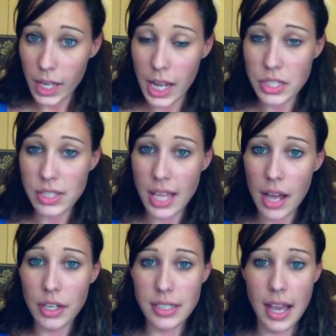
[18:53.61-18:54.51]
I just
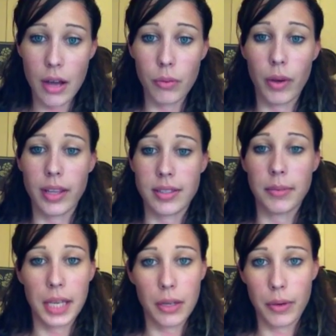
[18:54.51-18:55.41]
sat her down with
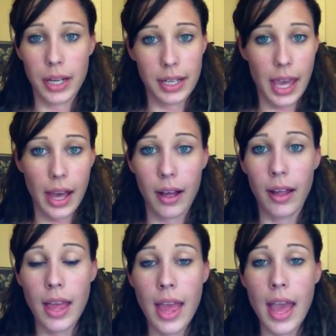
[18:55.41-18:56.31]
some quinoa and kale